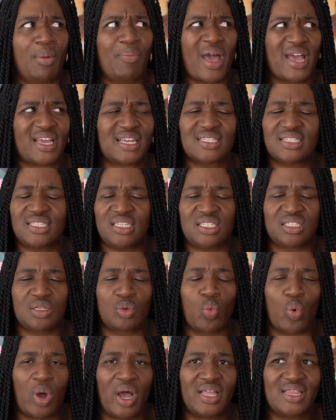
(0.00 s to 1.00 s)
back in
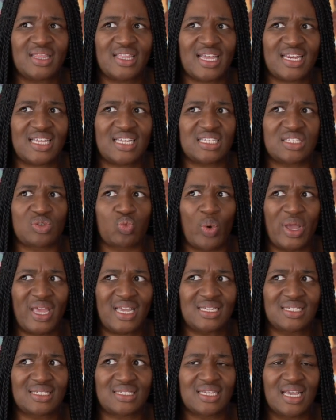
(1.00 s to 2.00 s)
season one that his
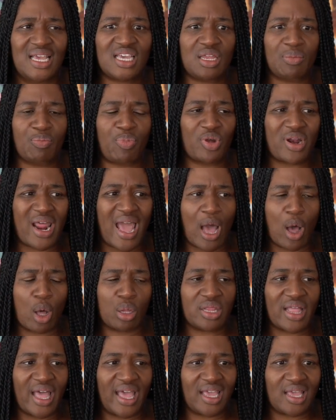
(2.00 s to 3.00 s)
wings can put
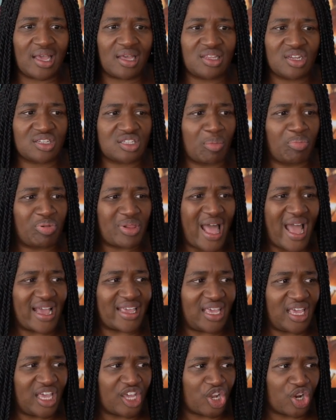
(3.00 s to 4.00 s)
out like there's a
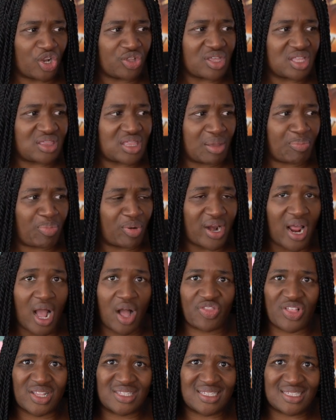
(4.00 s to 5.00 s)
black ichor that they put
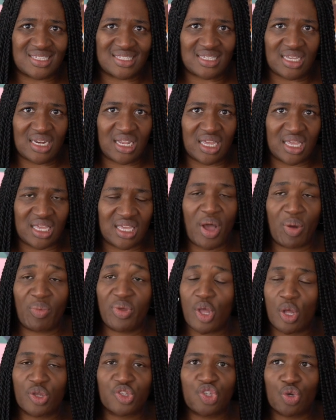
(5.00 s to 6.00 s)
out that's acidic, but
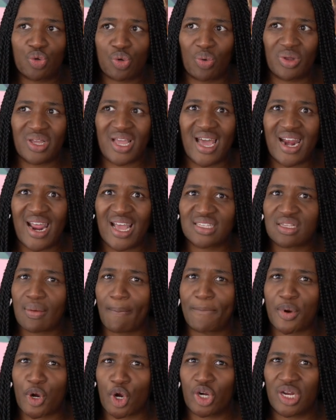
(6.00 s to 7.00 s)
we also know it kind of has a
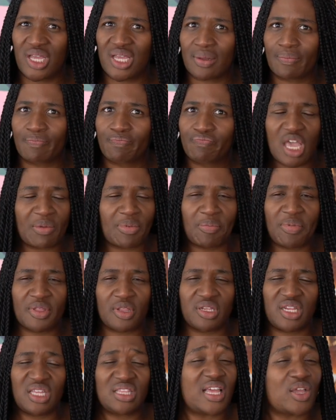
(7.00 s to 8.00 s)
burning
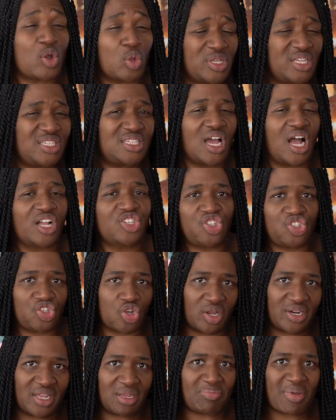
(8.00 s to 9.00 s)
capability. They only touched
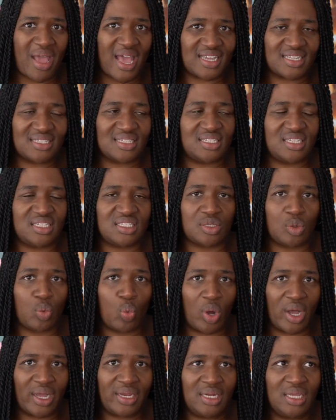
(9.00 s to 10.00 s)
on it back in season
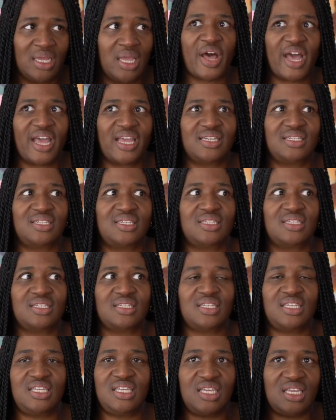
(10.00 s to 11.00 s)
one, but
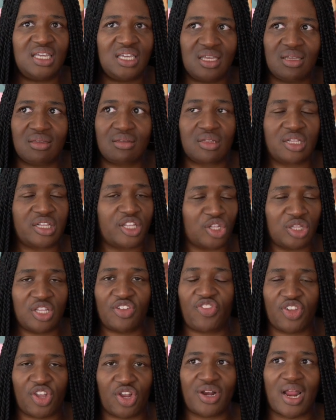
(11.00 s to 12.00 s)
he clearly
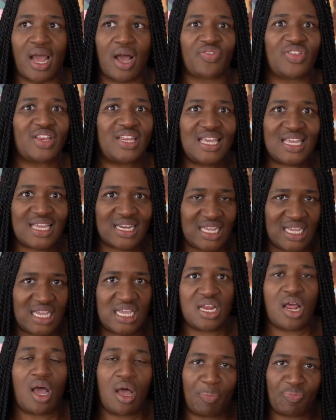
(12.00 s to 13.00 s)
figured out that he can
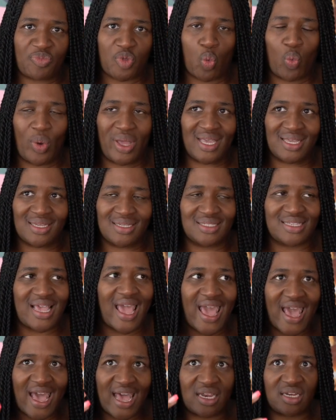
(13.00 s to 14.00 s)
heat up the wings
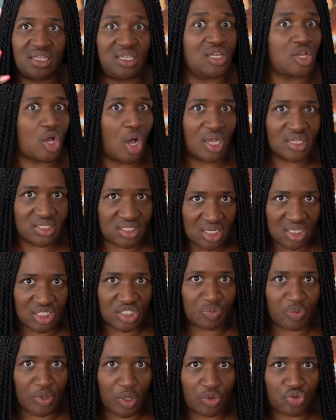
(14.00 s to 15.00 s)
and he caused an
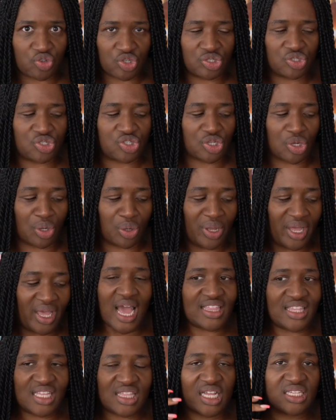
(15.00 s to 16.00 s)
explosion. So
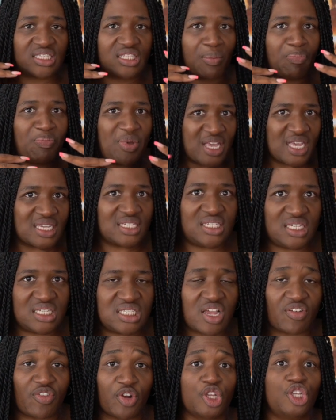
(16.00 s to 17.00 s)
I think that's the biggest
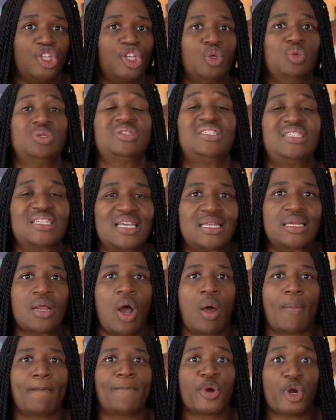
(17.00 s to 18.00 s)
he's ever used it
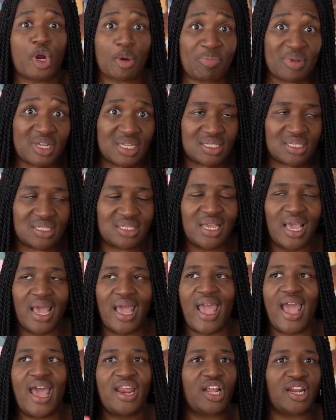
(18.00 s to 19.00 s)
on purpose.
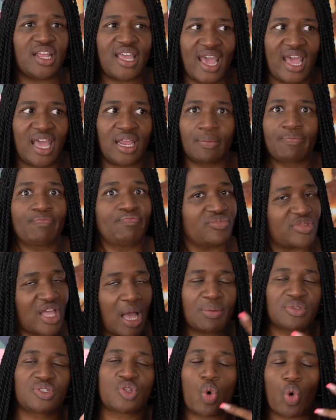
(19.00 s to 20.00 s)
And again,
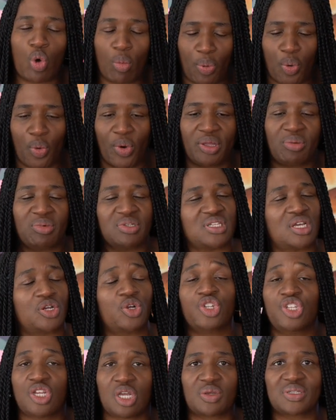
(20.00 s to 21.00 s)
that was the whole point was that
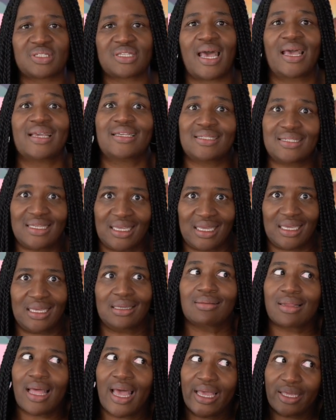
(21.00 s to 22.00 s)
Unyuk was like, see,
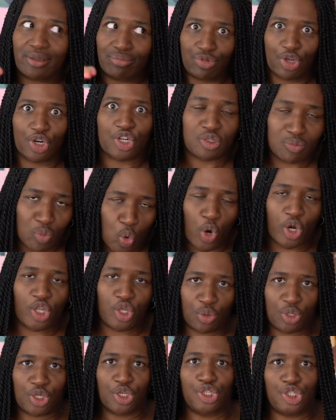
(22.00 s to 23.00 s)
like there's more
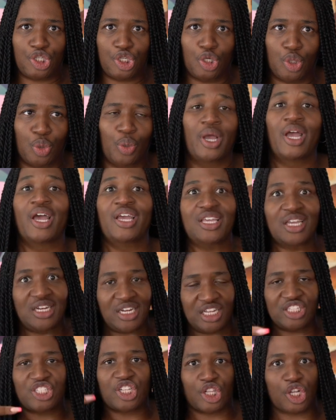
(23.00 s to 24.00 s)
you can do. You
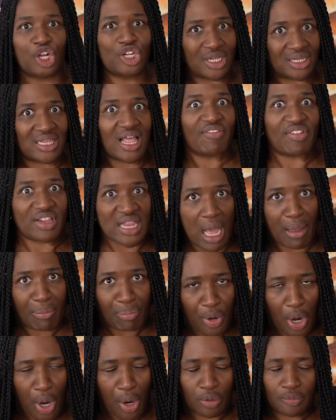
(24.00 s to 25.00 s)
need to learn to level up,
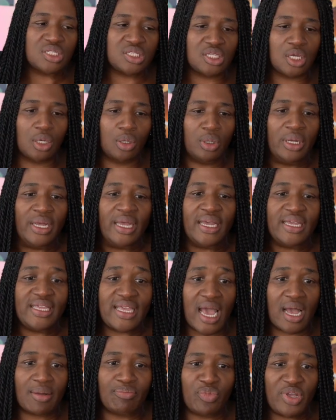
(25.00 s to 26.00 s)
bro. So
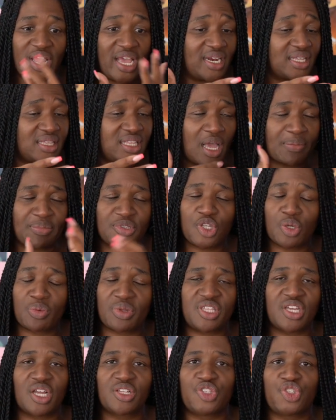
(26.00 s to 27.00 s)
yeah, we ended the episode
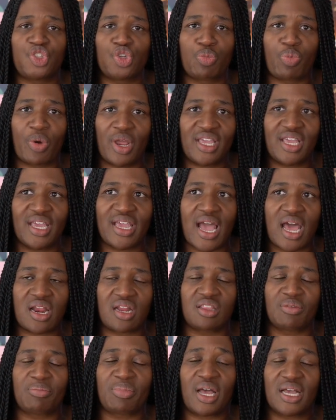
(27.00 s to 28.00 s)
with Hyunsoo breaking out
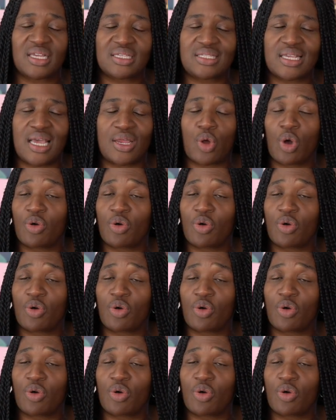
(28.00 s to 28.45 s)
of the bus and